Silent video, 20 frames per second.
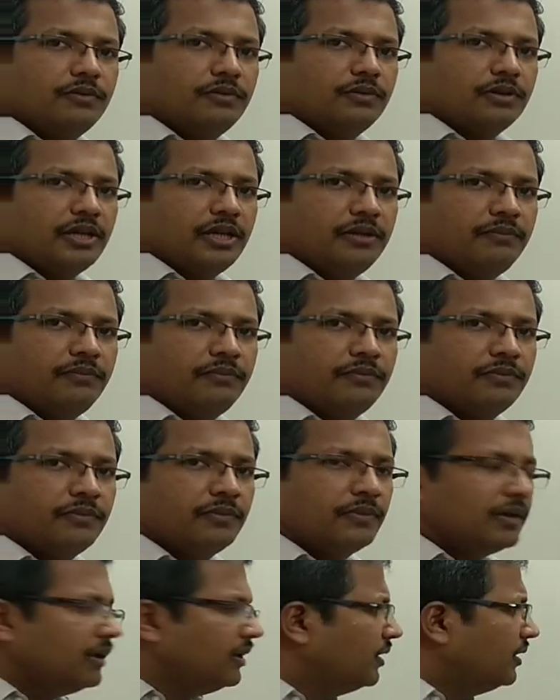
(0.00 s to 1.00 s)
Okay.
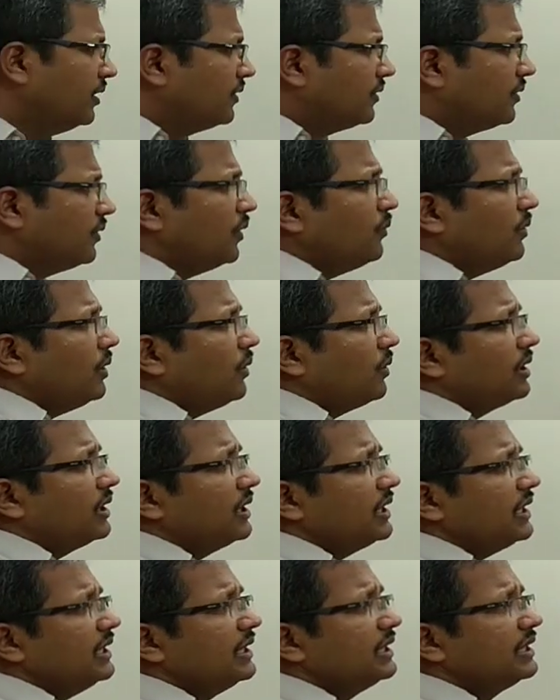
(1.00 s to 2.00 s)
So we
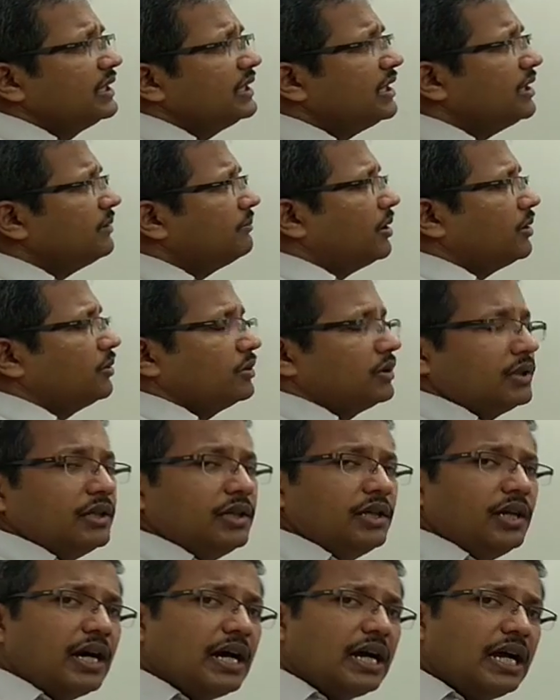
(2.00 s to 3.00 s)
already learned about
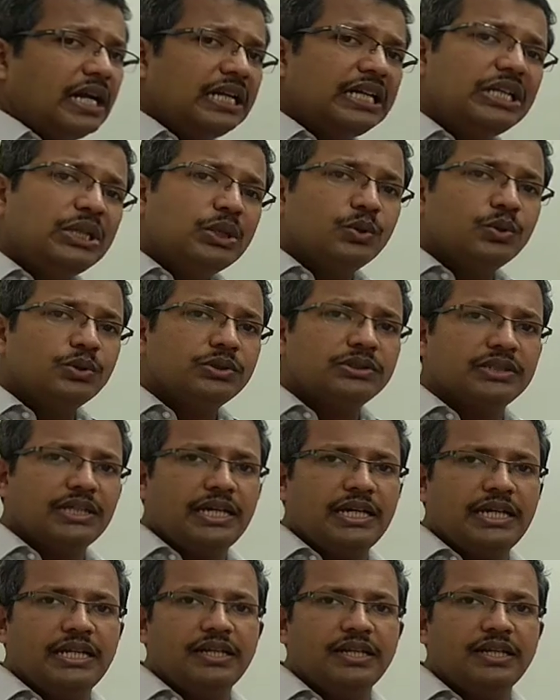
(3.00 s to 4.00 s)
the aldose
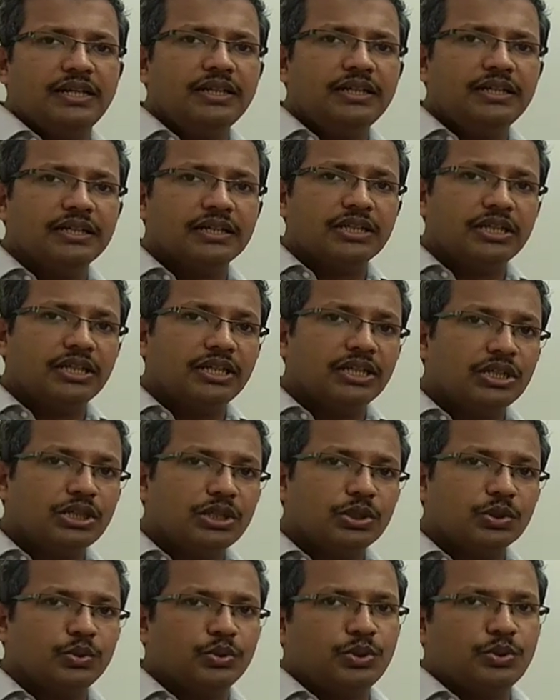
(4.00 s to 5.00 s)
and the
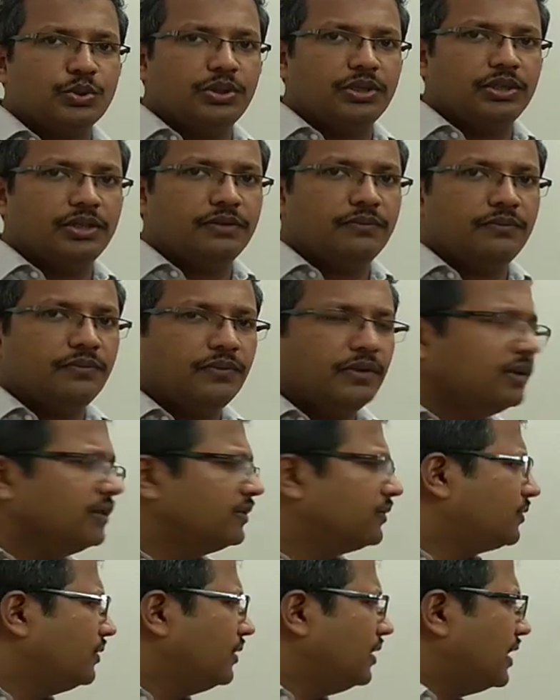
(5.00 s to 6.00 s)
ketose sugar.
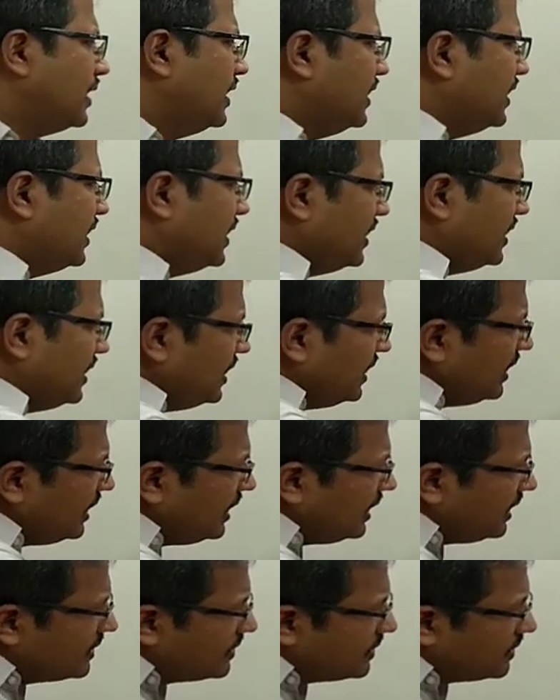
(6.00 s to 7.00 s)
So in
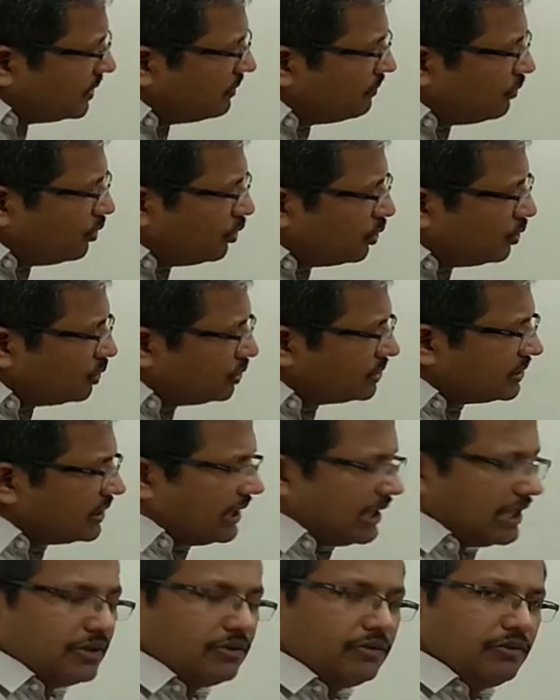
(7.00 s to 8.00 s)
each
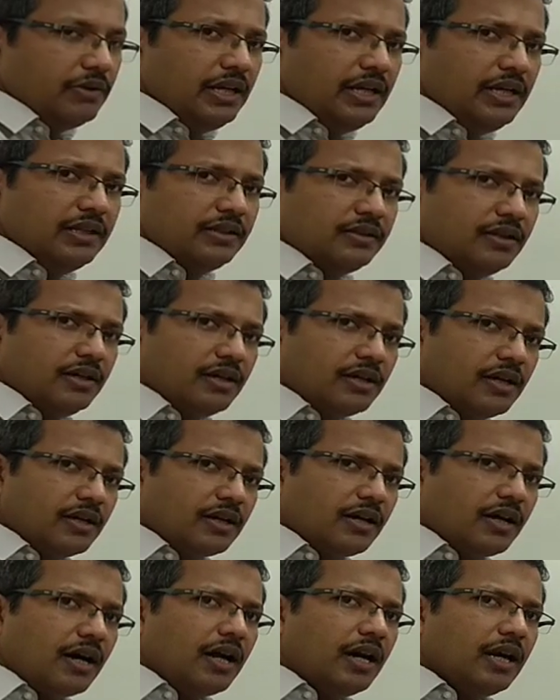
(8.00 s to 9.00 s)
monosaccharide there
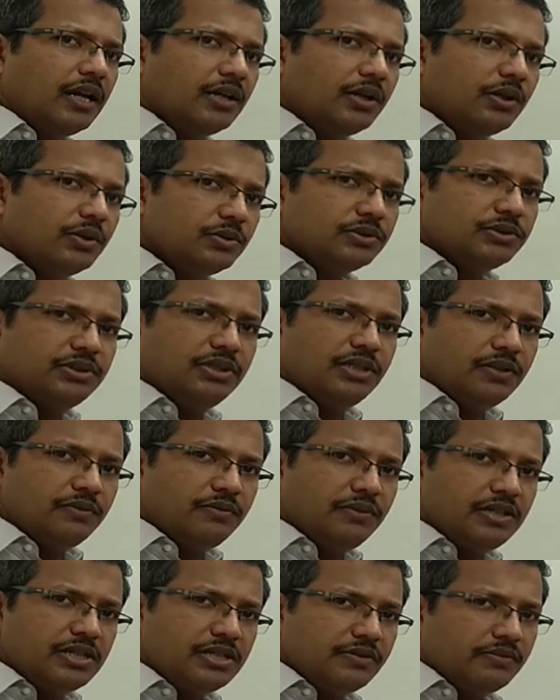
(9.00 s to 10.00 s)
are aldose
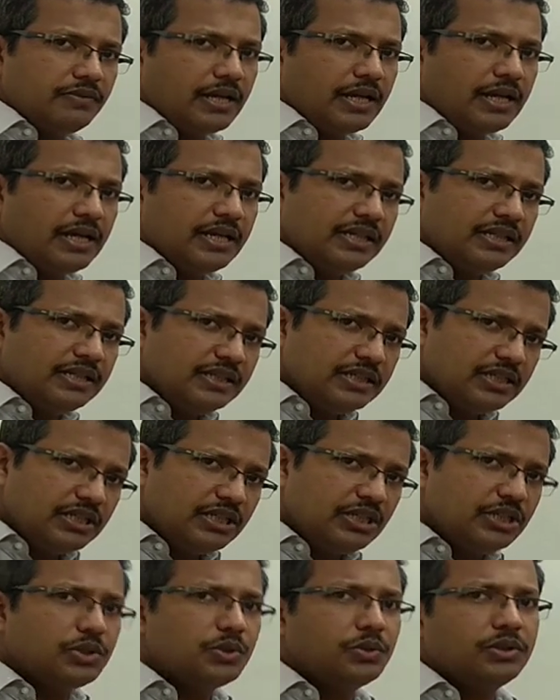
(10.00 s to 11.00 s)
derivative and the
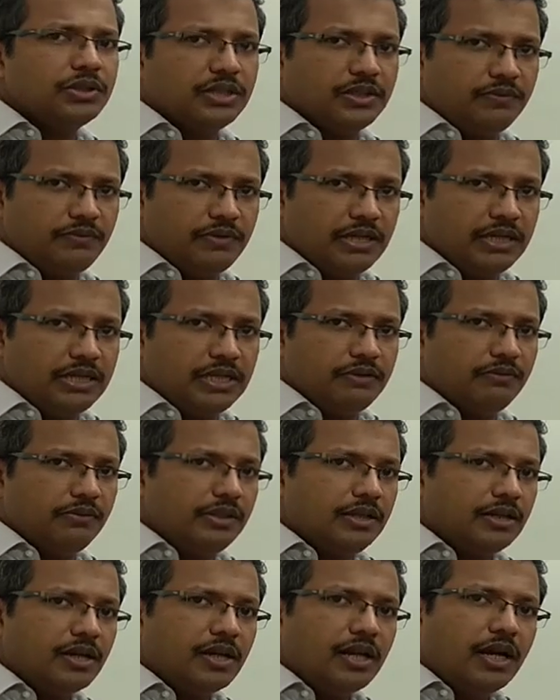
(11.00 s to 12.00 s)
keto derivative.
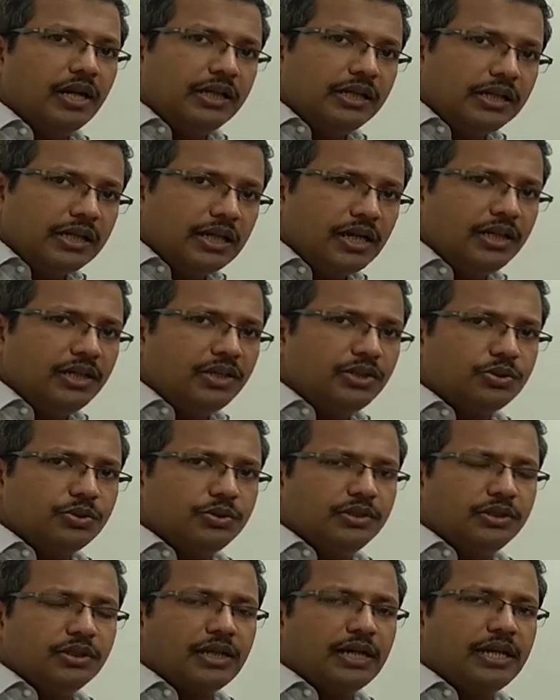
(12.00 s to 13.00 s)
There are aldehyde
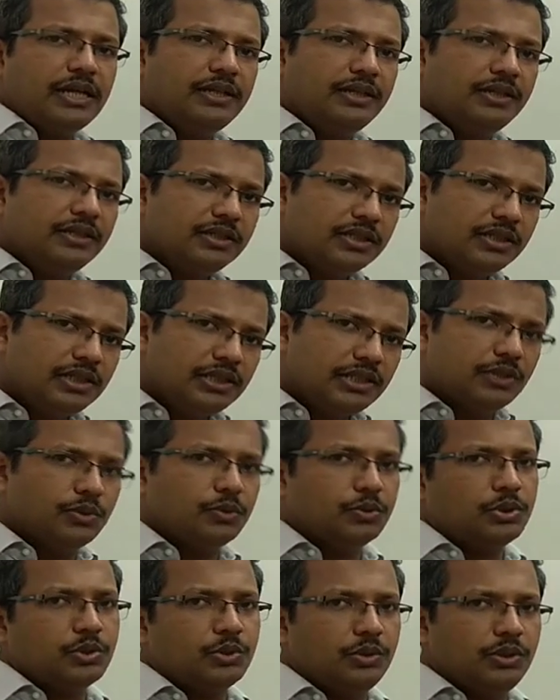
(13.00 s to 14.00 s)
sugar and the
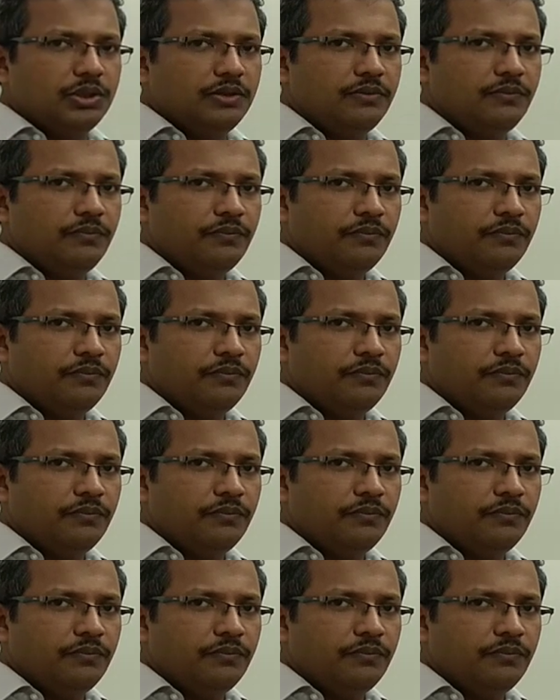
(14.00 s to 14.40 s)
ketose sugar.